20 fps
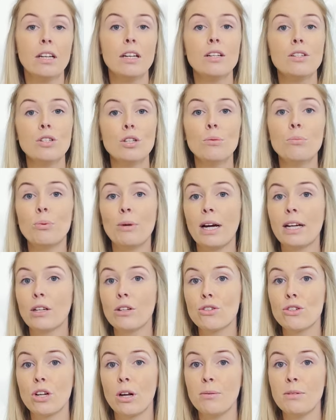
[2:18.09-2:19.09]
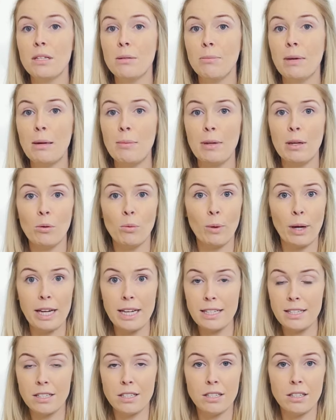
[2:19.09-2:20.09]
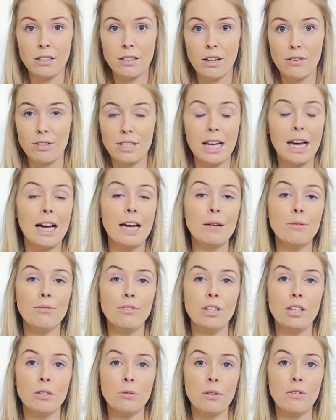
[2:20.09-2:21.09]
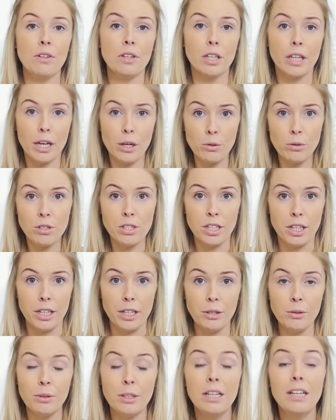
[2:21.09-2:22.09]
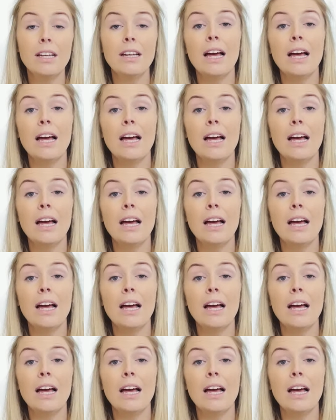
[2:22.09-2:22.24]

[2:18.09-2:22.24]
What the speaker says: Some bridal shops, it may be a waste of time for you to even go to,